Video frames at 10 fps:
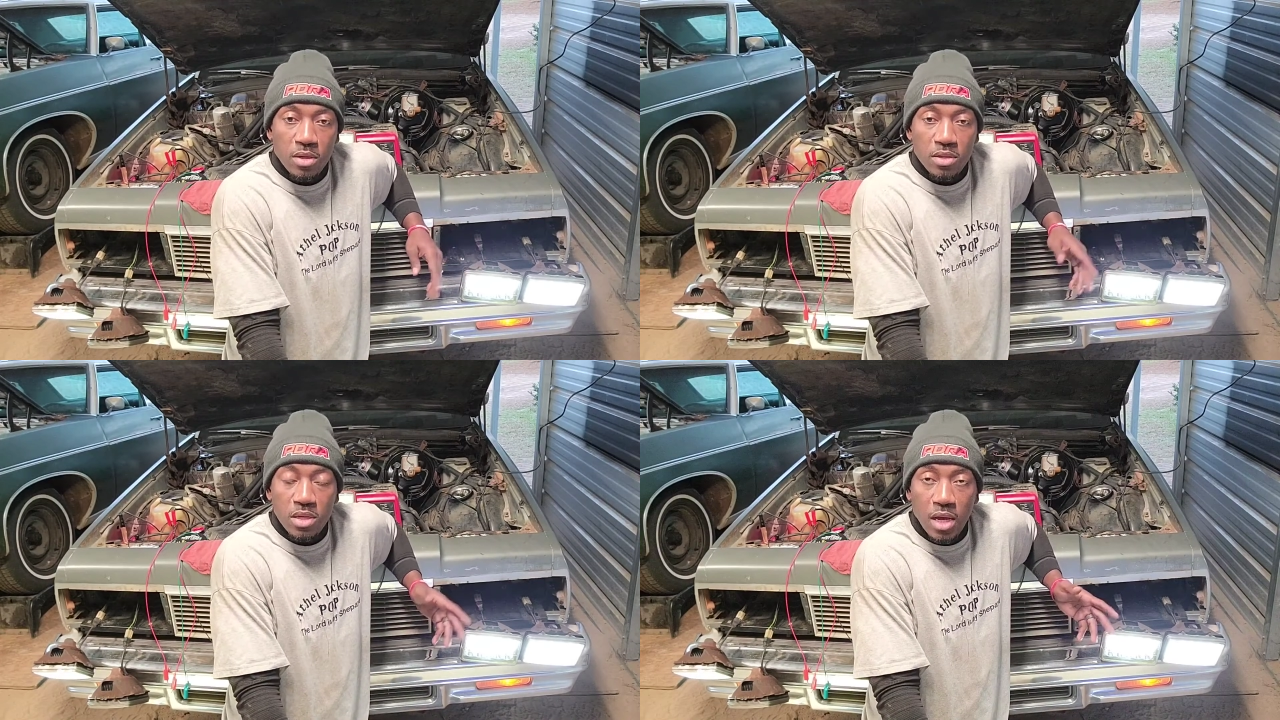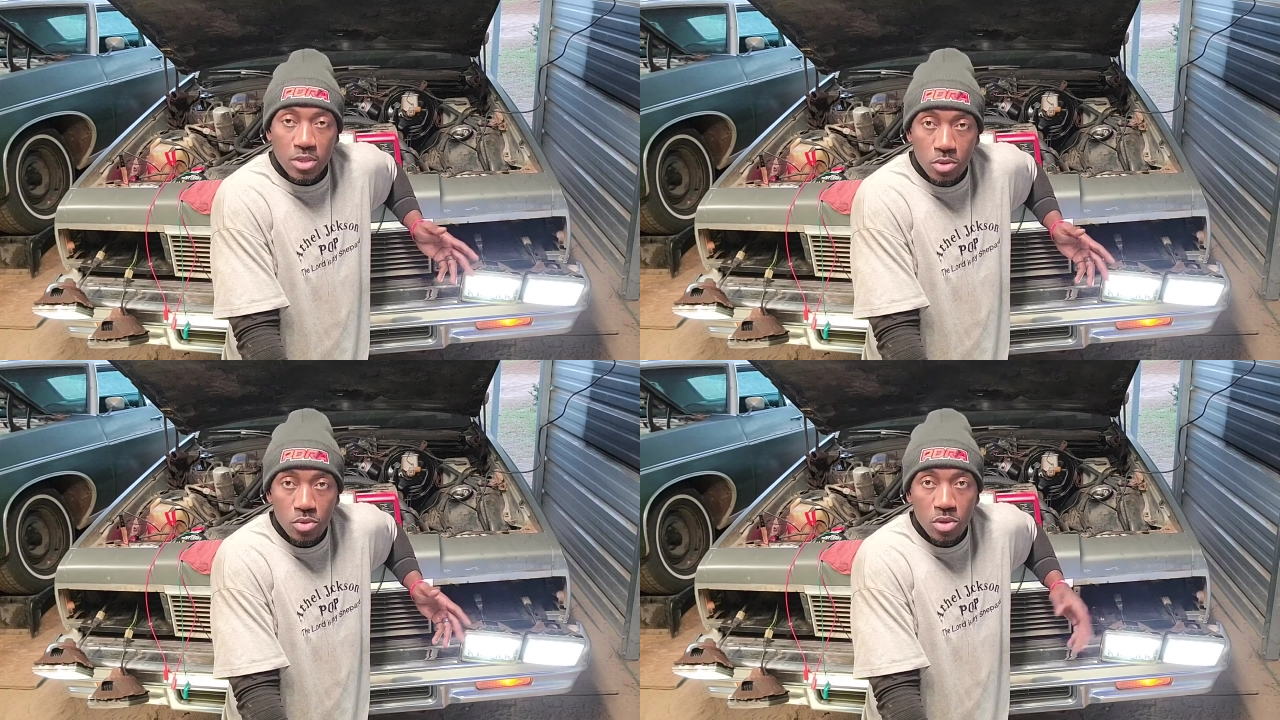because he
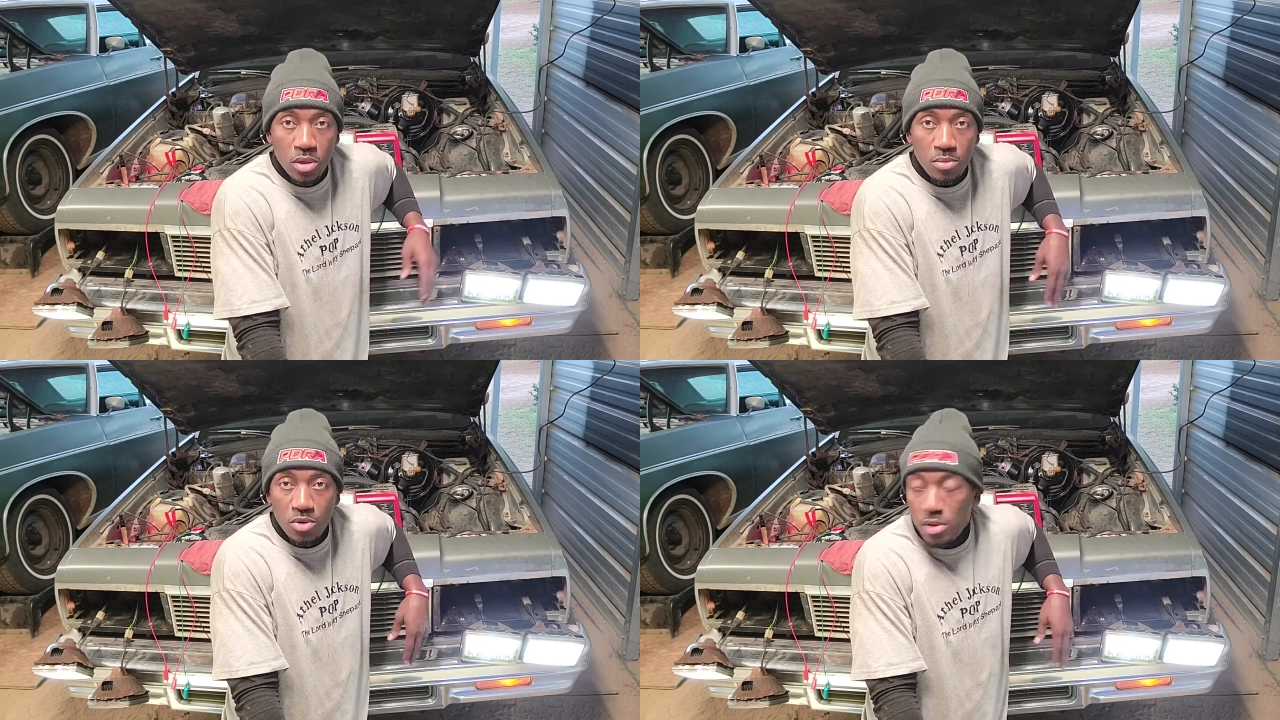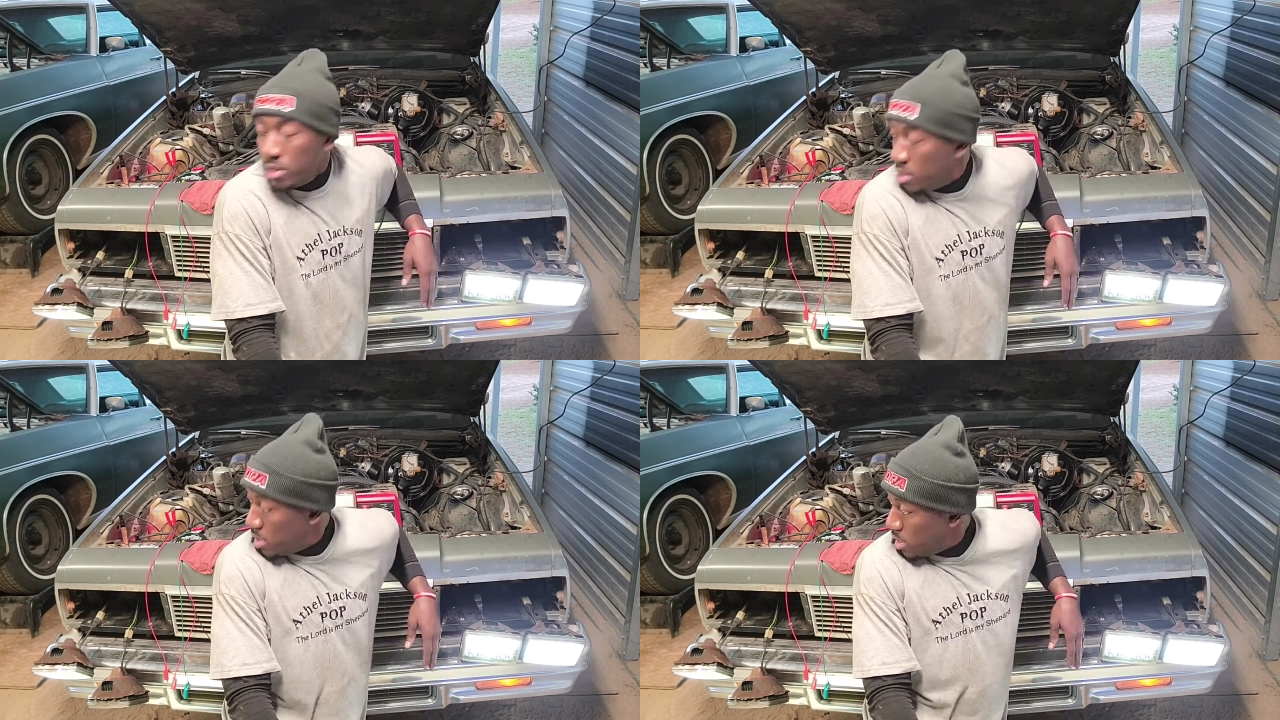got school in the morning.
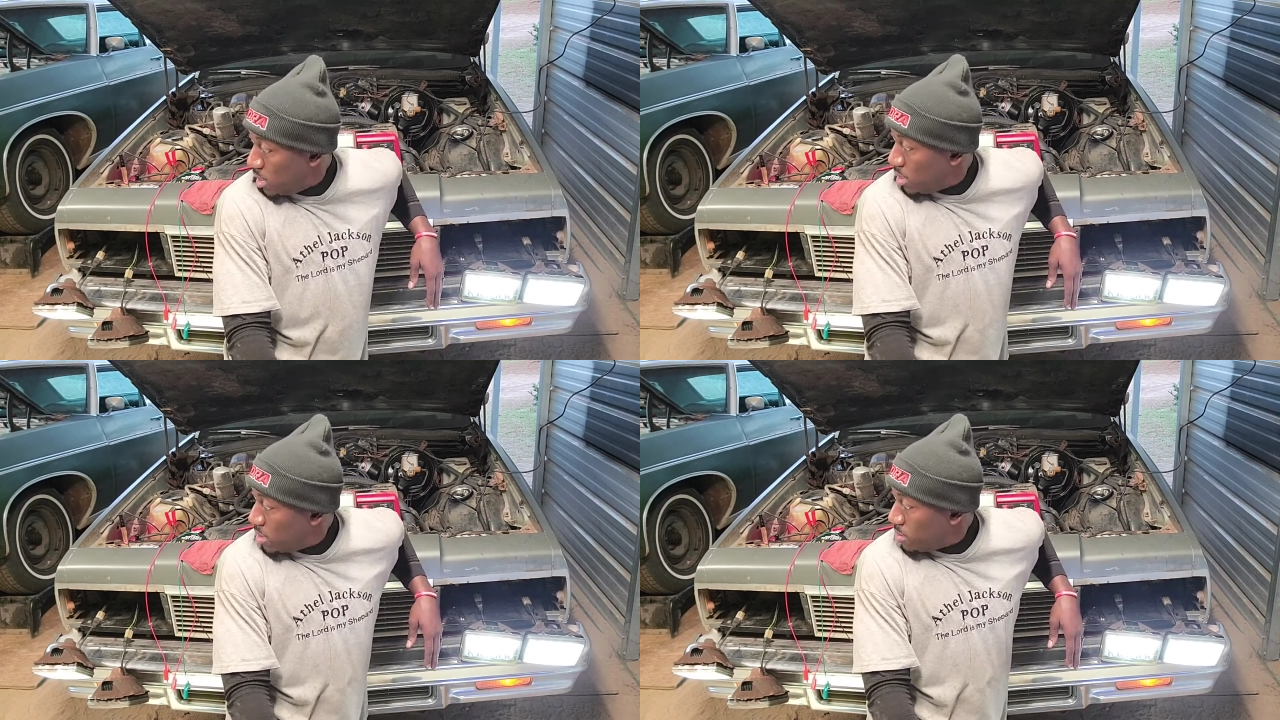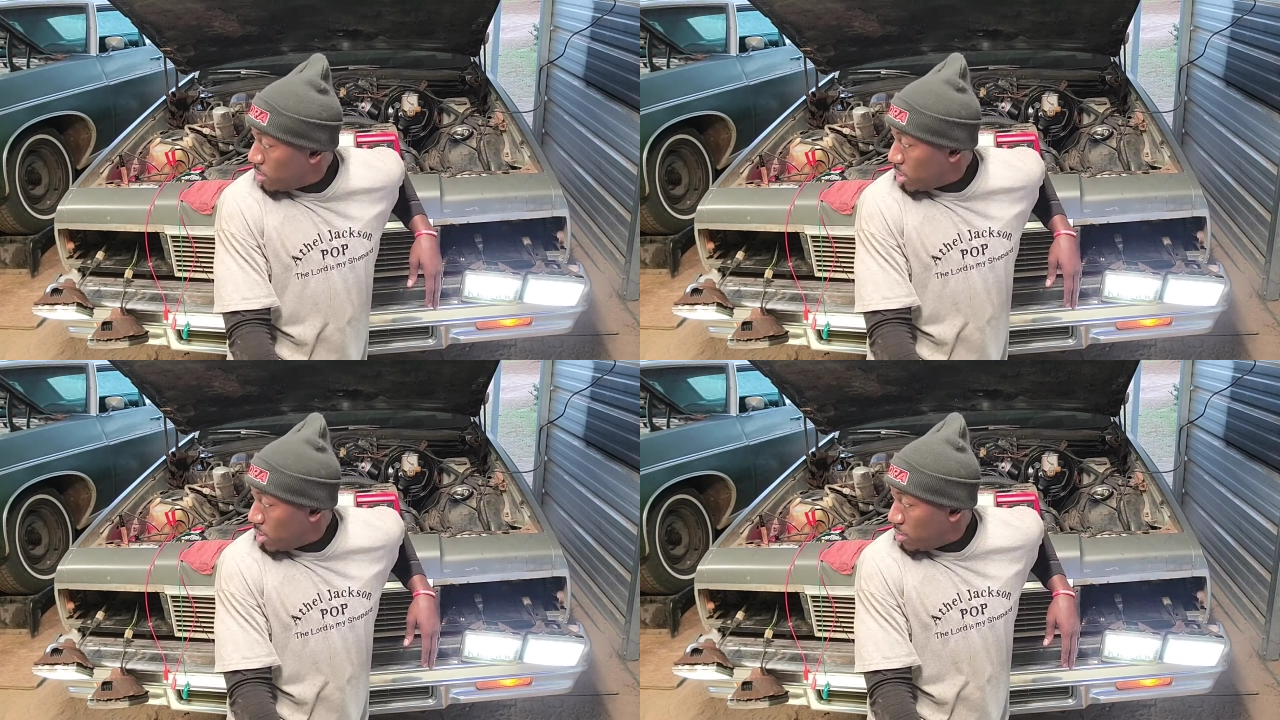But